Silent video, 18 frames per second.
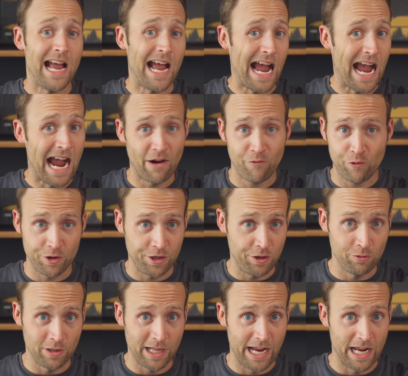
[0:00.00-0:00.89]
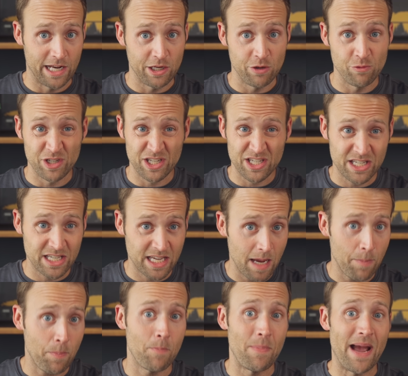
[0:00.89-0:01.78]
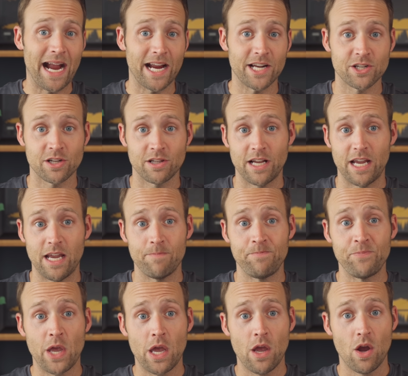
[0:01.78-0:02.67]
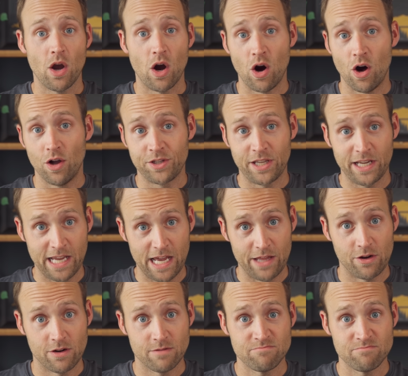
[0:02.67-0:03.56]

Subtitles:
after you land. You skip baggage claim altogether.